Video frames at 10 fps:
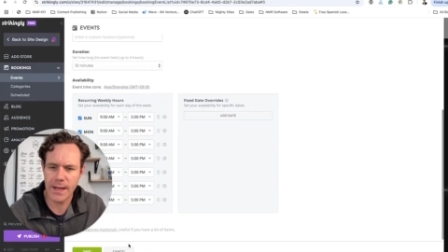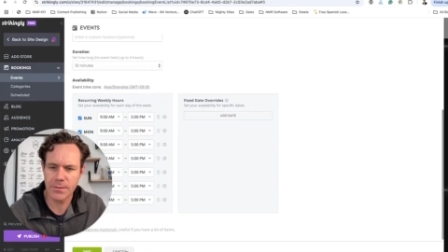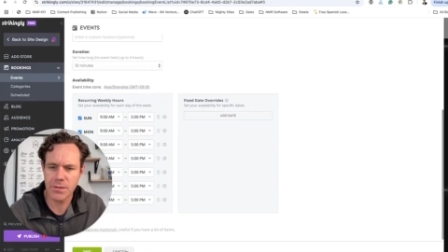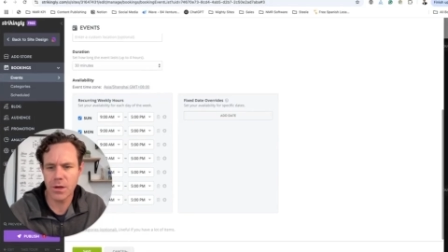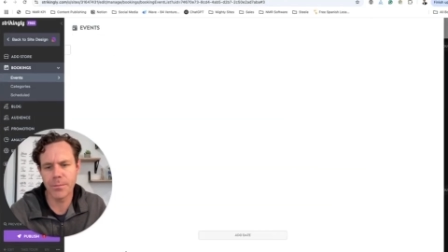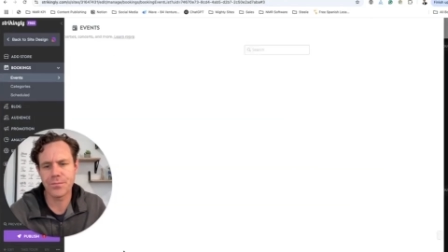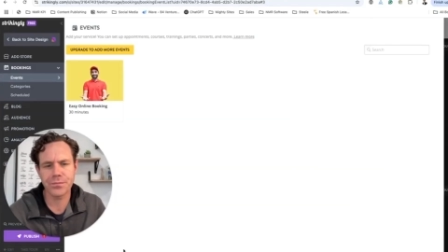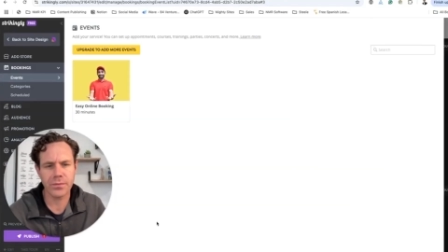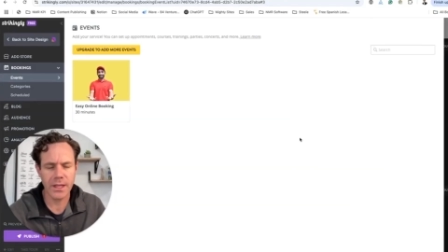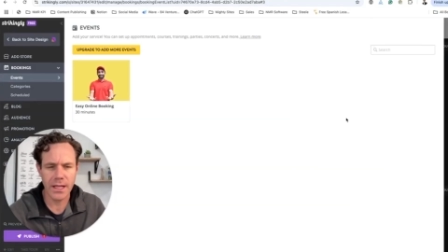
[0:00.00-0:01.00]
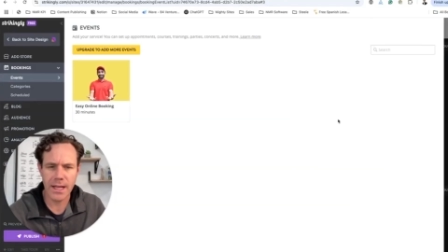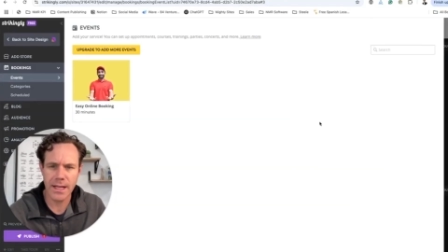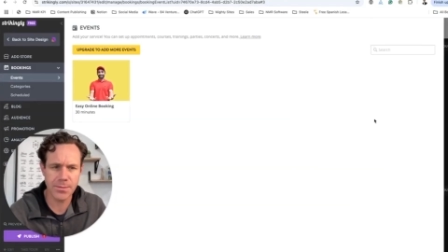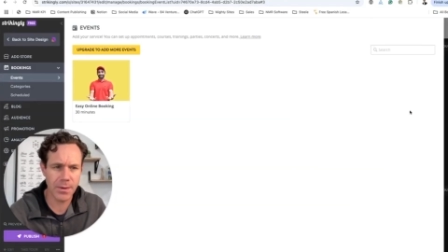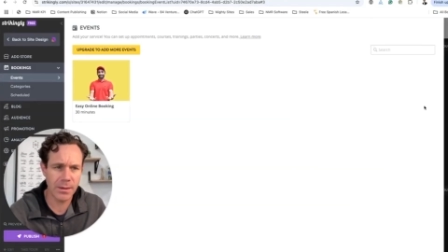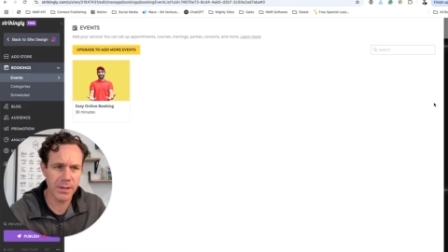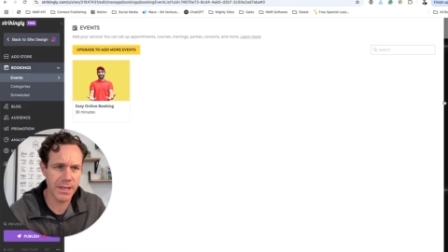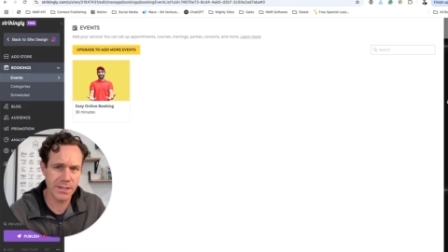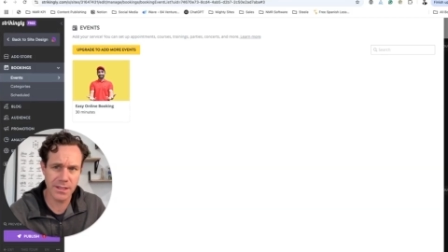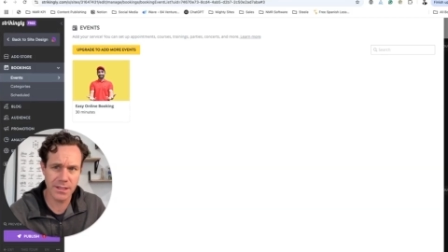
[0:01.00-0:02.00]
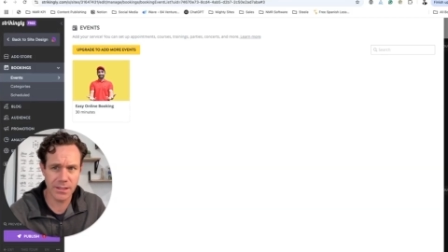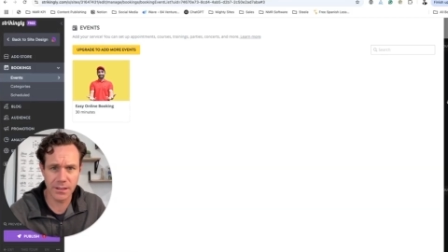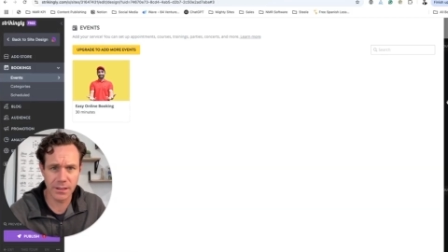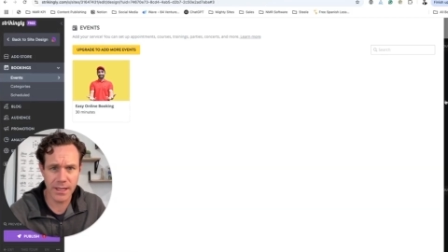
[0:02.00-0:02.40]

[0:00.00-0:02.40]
So it's probably easy to delete.